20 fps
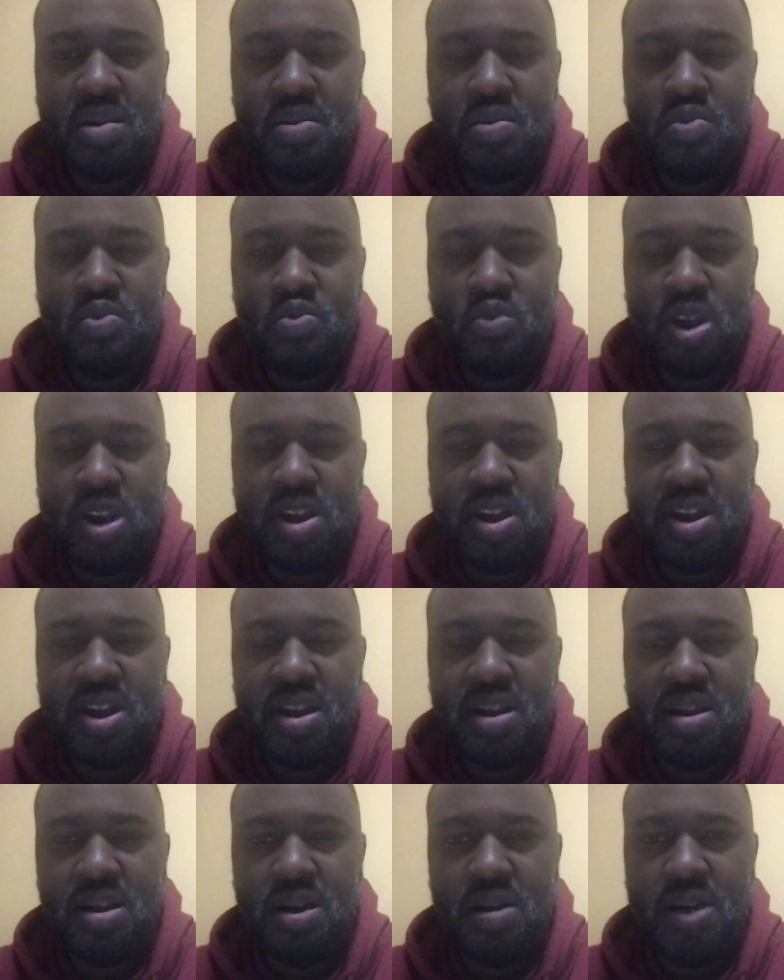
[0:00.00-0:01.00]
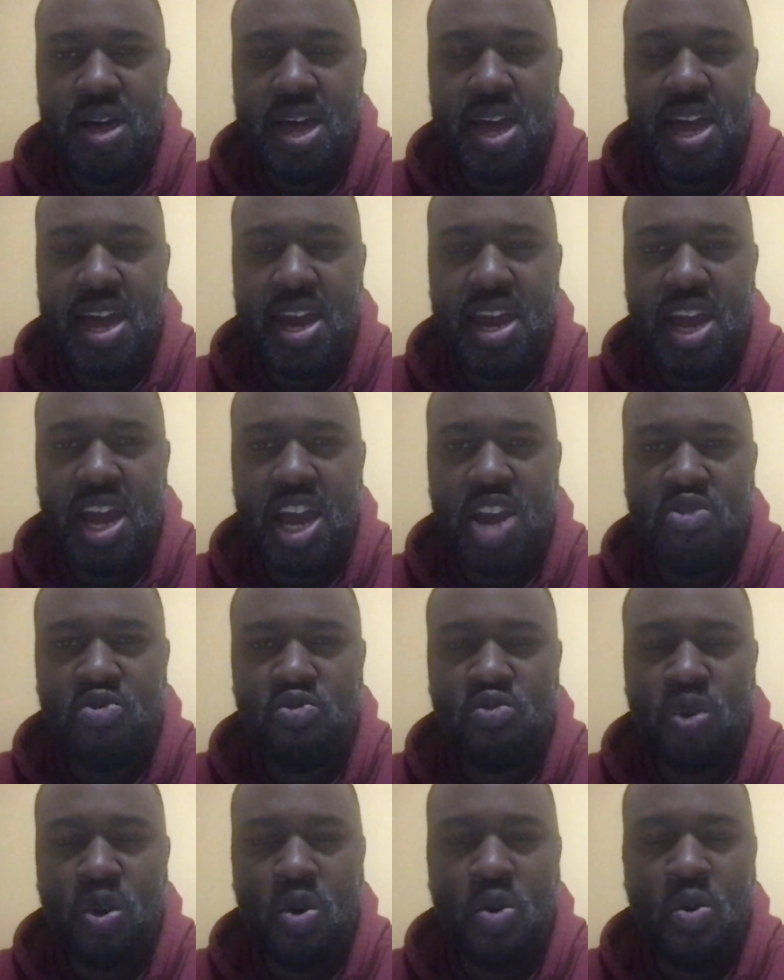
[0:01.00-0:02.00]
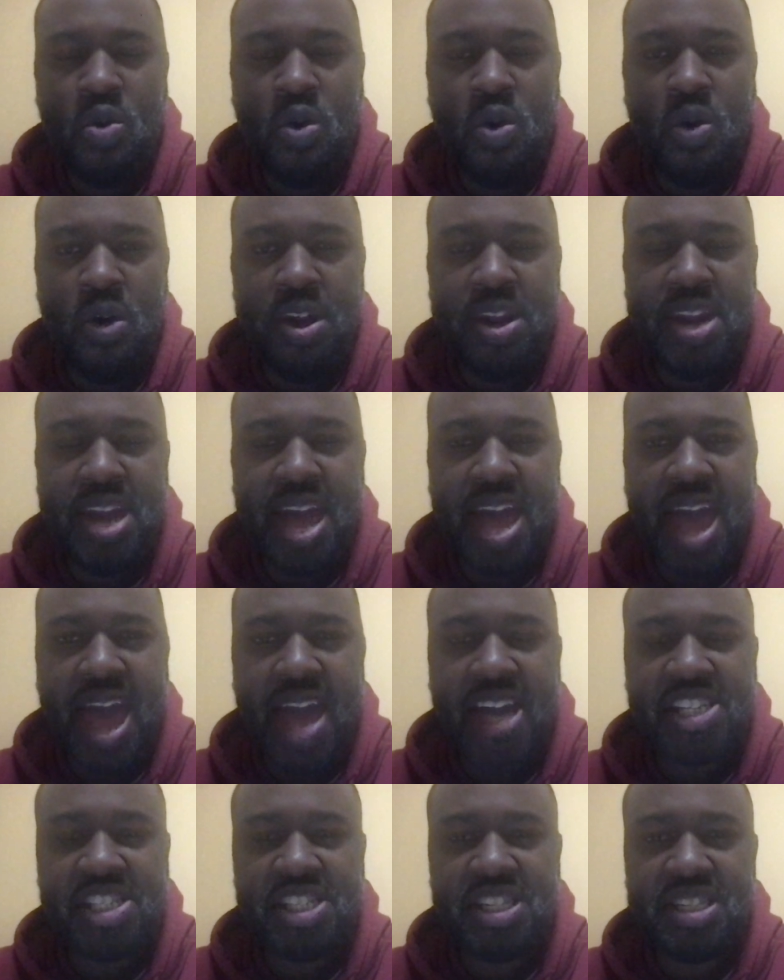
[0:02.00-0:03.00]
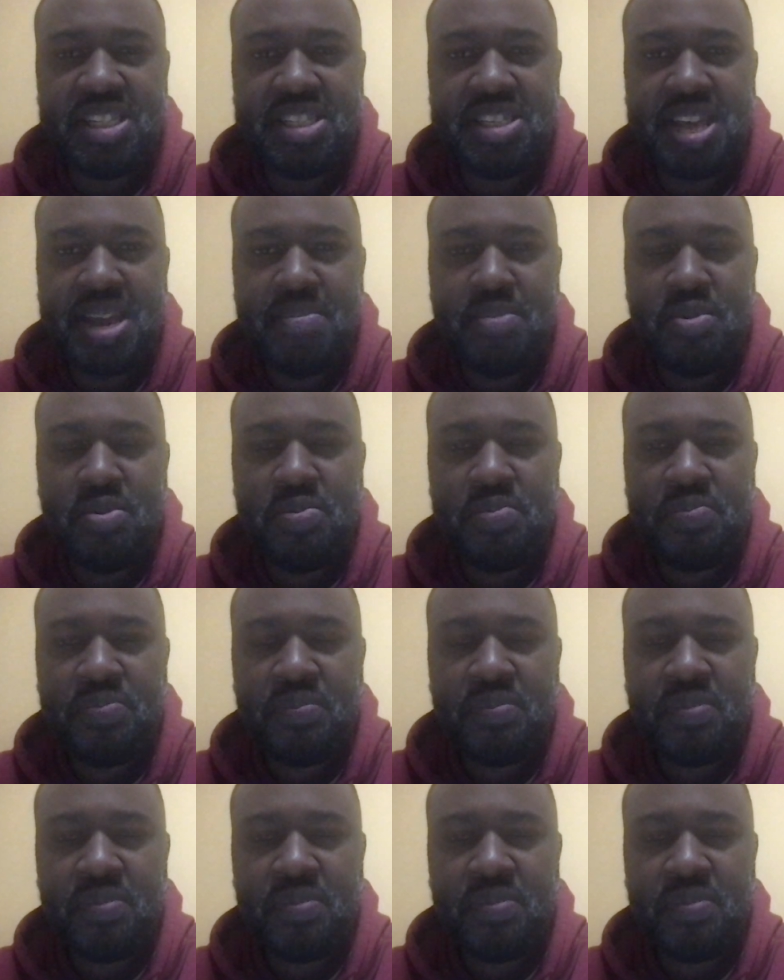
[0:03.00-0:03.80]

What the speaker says: we're going to go ahead and roll on the actions table.